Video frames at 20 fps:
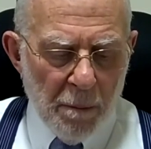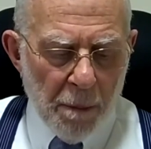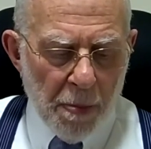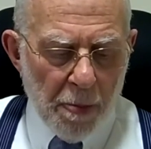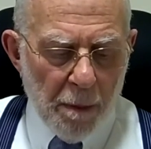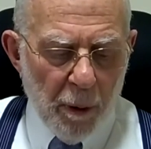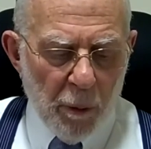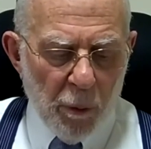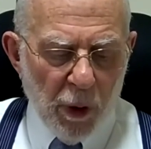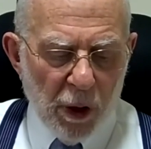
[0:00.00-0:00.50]

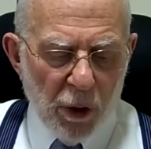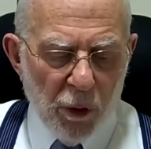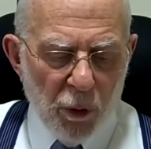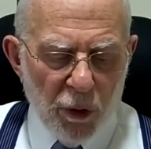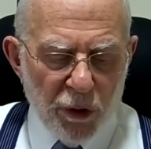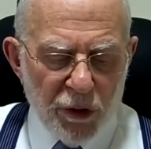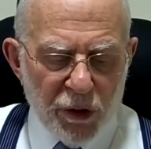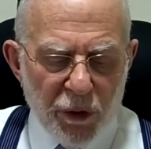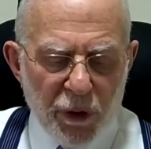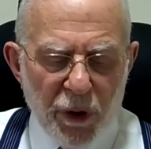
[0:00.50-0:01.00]
but we can
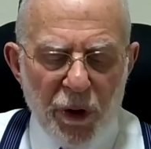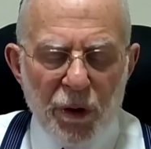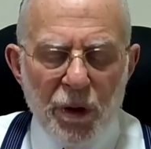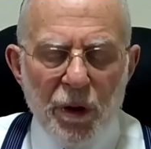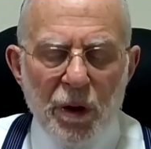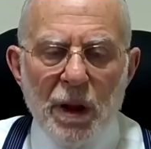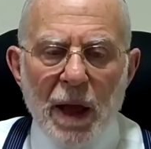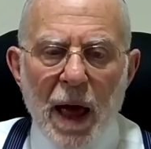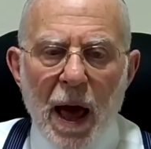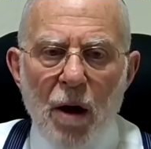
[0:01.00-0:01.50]
also hear the
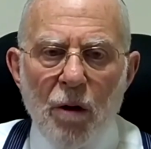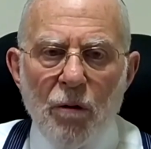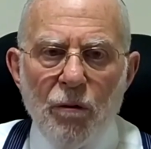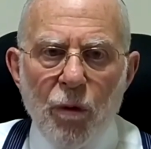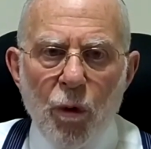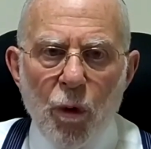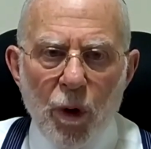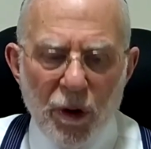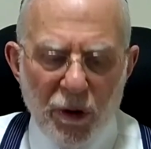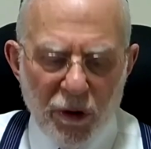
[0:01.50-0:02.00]
loud
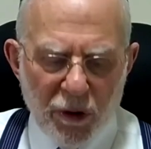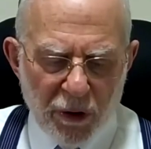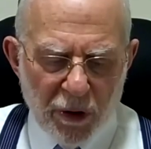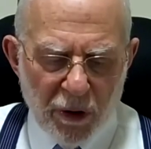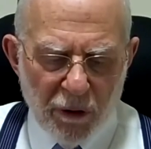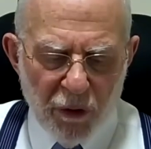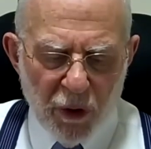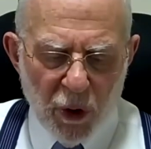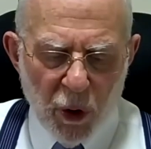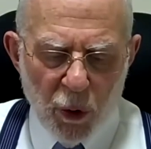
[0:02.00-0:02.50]
voices
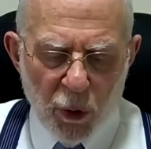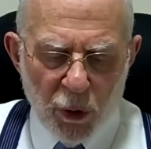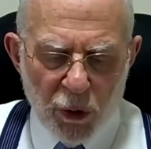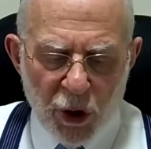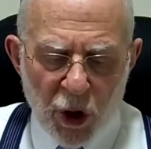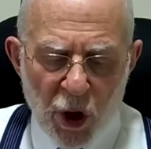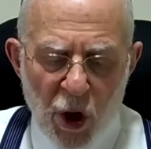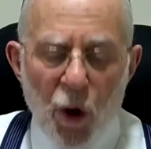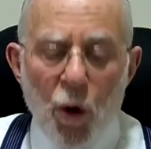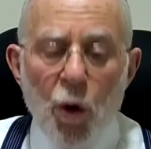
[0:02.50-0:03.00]
of
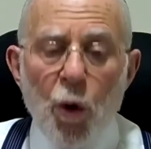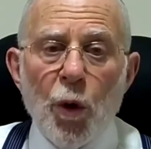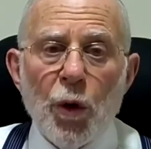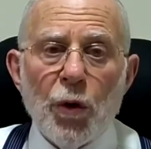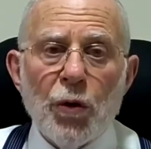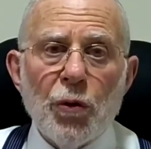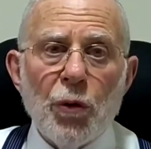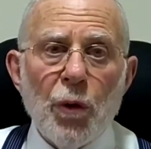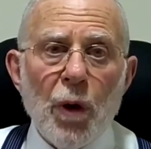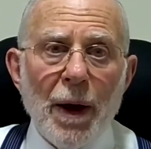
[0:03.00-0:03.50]
those who are
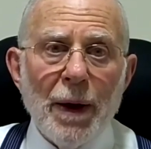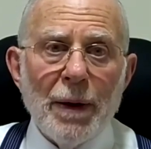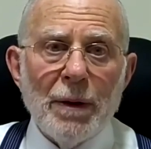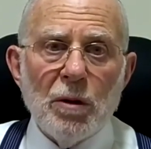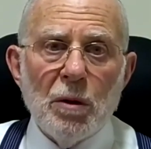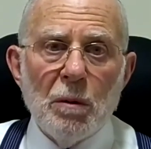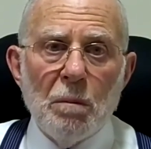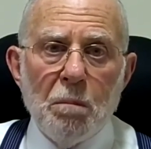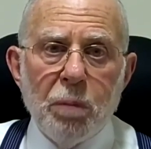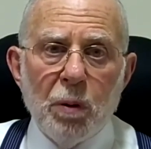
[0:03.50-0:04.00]
trying
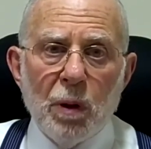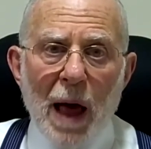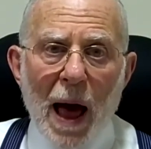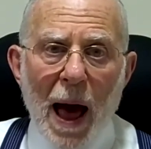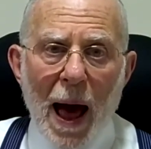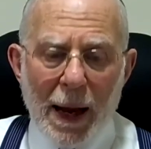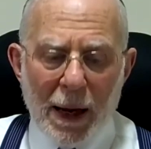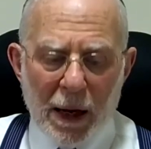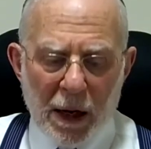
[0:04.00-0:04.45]
to block